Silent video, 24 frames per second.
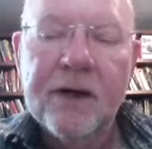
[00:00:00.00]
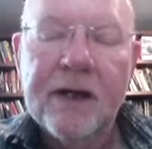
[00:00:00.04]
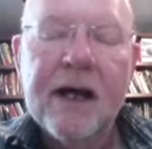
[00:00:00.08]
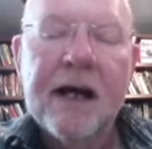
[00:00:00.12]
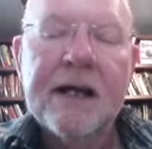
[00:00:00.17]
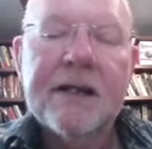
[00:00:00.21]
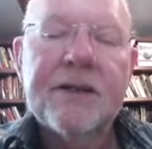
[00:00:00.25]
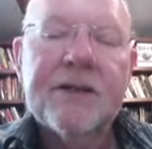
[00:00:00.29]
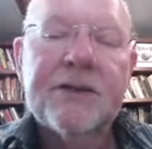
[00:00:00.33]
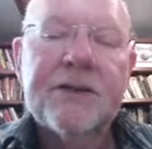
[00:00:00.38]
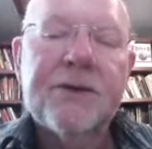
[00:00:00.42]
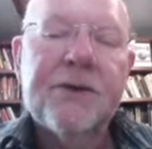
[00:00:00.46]

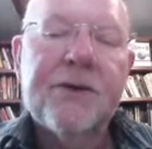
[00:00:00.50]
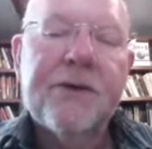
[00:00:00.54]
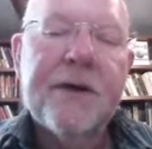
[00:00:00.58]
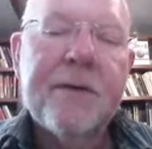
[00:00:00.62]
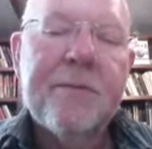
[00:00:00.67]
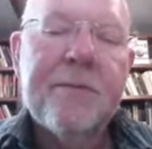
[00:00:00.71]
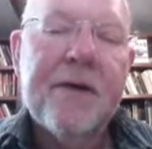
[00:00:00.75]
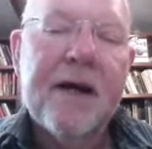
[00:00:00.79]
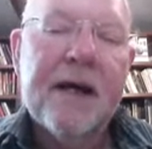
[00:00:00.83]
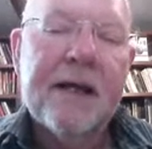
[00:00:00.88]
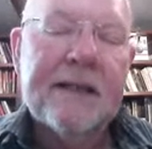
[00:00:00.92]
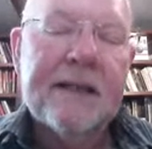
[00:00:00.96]
kind of
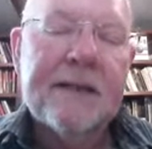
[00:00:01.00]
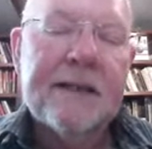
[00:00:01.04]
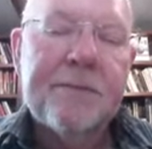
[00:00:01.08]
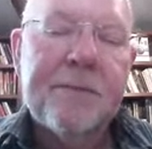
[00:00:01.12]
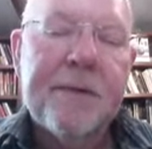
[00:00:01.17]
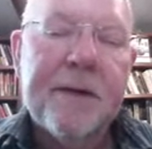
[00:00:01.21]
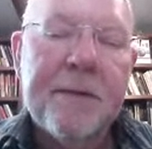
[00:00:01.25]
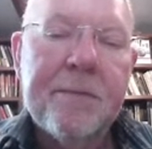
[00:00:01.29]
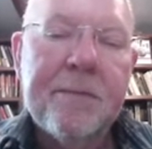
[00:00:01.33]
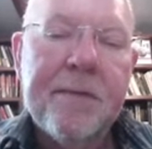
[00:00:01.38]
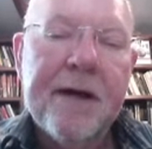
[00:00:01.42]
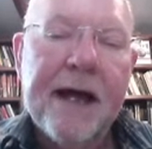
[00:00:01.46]
story might this
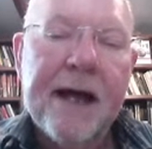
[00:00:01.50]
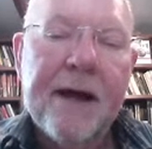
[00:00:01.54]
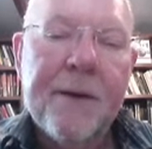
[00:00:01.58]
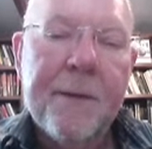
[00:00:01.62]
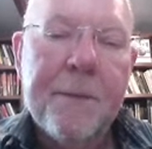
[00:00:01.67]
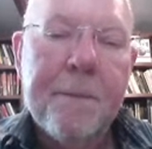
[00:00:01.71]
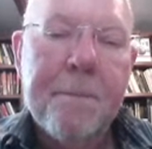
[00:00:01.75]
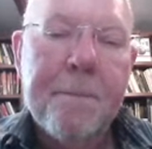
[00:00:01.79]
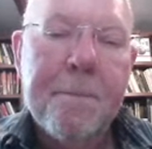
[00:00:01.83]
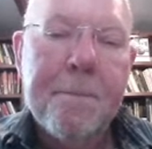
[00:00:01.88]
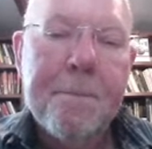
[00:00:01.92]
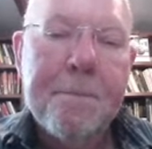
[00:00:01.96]
be
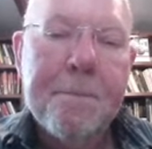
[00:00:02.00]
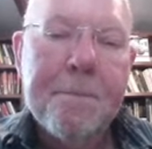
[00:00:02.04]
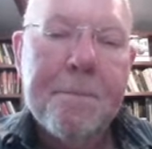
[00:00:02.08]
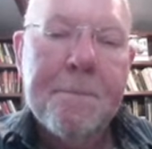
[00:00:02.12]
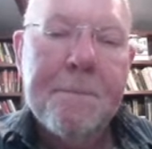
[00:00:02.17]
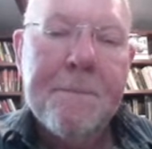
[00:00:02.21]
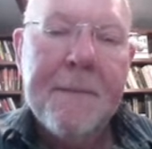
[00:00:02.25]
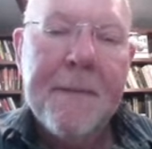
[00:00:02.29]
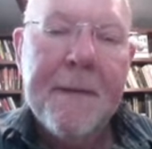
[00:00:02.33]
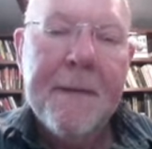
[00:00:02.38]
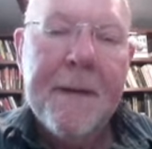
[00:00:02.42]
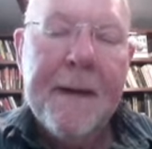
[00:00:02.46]
about?
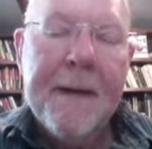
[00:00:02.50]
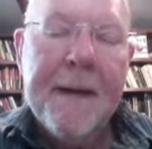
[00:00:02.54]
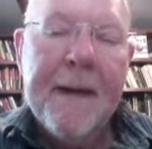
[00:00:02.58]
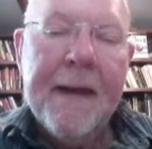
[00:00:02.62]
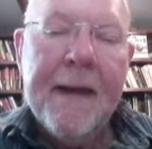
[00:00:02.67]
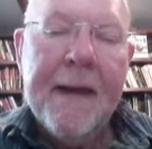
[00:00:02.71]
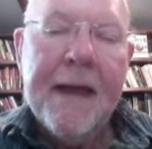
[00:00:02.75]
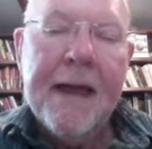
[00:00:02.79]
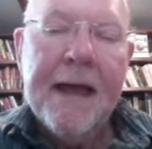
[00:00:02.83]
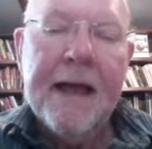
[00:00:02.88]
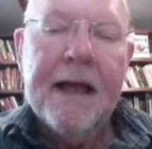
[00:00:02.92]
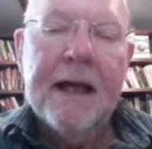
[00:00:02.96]

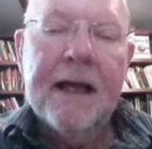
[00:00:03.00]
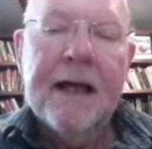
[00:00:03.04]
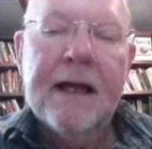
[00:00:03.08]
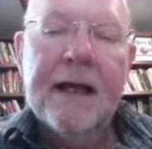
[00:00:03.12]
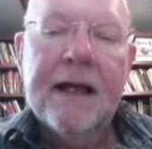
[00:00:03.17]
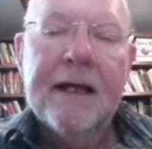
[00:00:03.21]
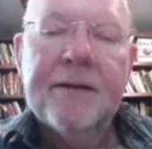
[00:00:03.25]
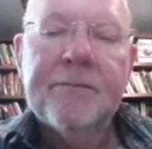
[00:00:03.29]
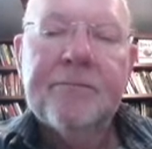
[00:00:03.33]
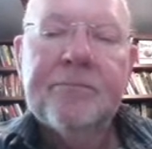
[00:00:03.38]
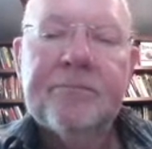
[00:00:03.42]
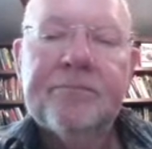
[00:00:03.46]

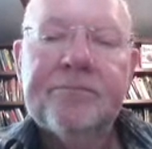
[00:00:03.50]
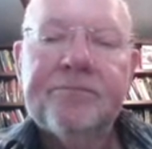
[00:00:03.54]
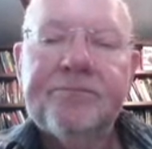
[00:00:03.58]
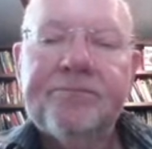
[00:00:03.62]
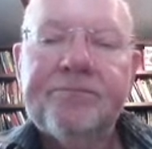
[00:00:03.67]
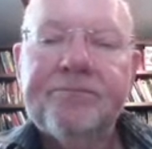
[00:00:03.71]
What